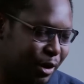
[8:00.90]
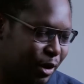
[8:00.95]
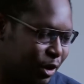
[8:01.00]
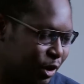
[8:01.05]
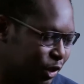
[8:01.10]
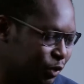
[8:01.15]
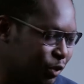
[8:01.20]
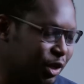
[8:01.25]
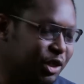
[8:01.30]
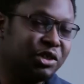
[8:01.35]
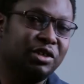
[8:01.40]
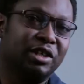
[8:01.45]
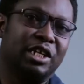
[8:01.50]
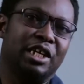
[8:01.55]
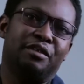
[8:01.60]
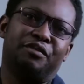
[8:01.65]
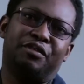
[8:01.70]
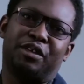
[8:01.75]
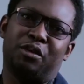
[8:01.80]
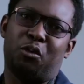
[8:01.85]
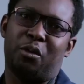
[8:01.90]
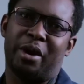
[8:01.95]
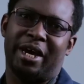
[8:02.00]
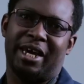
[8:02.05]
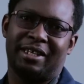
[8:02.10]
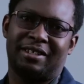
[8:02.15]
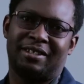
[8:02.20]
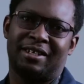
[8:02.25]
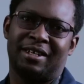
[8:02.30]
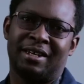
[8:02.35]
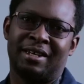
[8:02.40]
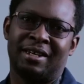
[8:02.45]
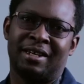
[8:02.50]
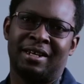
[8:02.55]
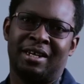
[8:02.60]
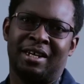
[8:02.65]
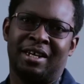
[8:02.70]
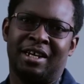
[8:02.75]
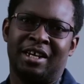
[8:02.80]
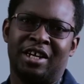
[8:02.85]
because once you lift a weight
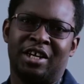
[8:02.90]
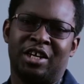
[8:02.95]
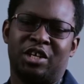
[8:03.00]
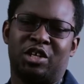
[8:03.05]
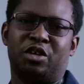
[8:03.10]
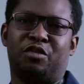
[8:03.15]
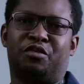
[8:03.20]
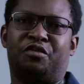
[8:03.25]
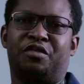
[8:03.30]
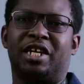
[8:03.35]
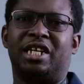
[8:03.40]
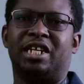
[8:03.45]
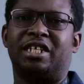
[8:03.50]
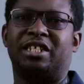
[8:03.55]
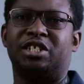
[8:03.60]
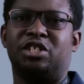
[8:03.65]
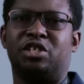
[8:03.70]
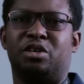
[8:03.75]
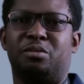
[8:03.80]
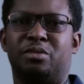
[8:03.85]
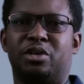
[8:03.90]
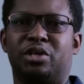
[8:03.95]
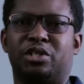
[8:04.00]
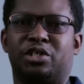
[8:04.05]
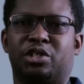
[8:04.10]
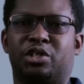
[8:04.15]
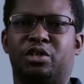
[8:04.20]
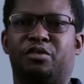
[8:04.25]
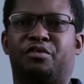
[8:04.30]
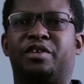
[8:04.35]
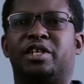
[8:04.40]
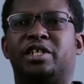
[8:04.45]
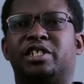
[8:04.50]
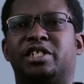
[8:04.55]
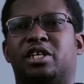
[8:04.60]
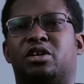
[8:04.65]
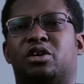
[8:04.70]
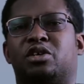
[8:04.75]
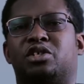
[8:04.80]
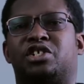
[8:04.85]
you feel it in your muscle you
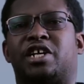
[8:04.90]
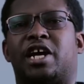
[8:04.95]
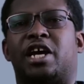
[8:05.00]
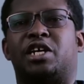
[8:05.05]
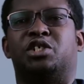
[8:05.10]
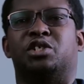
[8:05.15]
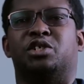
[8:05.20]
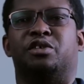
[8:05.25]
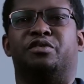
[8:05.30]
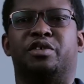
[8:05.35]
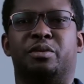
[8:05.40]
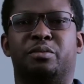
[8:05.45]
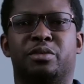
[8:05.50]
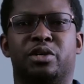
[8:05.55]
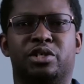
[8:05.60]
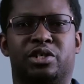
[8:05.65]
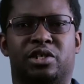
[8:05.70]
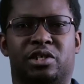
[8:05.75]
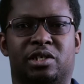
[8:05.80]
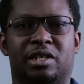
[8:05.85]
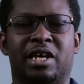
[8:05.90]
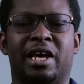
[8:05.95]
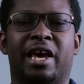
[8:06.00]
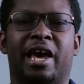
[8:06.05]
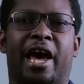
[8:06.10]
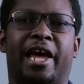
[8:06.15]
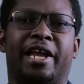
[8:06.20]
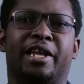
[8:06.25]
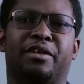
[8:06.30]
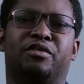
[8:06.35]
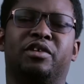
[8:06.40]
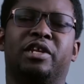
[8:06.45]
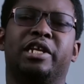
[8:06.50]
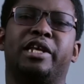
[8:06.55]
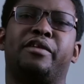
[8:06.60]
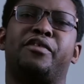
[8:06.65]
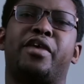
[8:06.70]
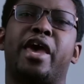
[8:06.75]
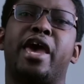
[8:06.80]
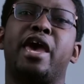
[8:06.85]
feel the contraction of your muscle and if
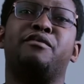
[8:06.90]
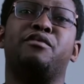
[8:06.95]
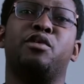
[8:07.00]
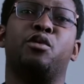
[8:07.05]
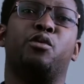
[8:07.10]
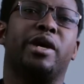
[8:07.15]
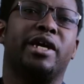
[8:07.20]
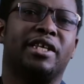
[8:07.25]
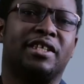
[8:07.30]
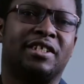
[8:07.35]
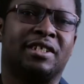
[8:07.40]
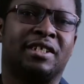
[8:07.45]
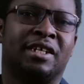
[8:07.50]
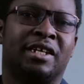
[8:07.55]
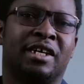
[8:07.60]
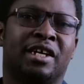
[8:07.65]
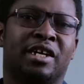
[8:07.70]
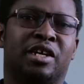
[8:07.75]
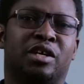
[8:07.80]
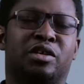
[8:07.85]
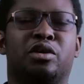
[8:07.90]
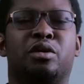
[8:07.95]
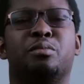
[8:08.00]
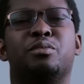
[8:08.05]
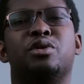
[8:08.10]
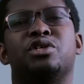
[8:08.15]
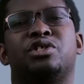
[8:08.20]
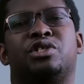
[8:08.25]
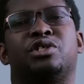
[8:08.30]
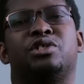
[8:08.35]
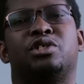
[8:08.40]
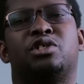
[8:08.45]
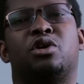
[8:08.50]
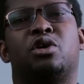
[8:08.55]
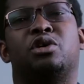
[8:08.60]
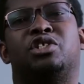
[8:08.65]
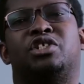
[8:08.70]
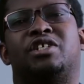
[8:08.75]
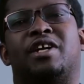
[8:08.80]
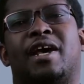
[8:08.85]
you lift heavy weights your
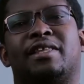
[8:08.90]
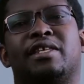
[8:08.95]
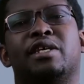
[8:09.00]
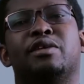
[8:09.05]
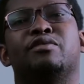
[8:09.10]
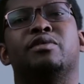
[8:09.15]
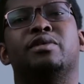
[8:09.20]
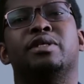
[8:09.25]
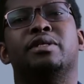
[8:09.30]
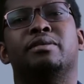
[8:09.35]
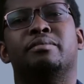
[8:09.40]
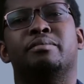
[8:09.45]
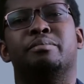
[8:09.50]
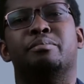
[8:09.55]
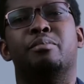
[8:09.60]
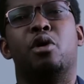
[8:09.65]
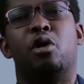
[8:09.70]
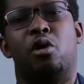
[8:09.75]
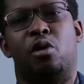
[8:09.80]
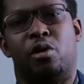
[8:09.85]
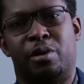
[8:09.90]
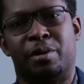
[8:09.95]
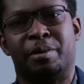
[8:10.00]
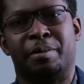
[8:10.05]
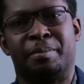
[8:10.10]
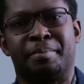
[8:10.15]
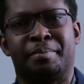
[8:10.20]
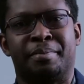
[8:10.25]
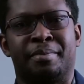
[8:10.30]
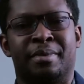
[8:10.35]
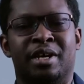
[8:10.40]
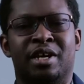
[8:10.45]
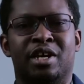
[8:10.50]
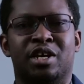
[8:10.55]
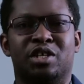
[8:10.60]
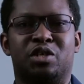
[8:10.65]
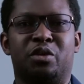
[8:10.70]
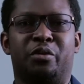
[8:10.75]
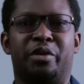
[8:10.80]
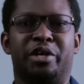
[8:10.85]
muscles contract even more
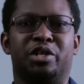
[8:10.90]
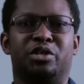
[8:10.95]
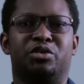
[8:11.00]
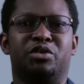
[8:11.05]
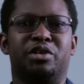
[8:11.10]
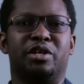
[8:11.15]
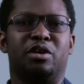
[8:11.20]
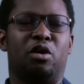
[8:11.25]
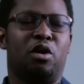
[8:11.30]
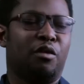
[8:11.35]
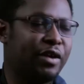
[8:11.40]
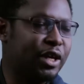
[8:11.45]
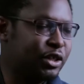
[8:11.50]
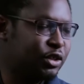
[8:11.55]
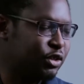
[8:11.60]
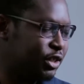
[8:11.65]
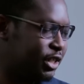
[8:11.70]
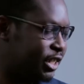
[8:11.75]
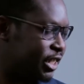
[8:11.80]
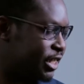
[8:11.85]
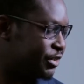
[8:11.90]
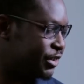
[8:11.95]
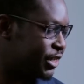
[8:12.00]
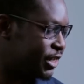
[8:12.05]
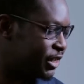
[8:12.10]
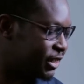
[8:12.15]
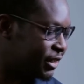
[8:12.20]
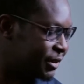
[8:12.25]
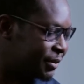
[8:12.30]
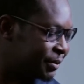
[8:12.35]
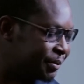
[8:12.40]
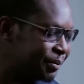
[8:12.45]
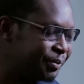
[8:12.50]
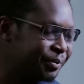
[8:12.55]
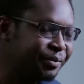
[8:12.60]
so when you're doing overtone series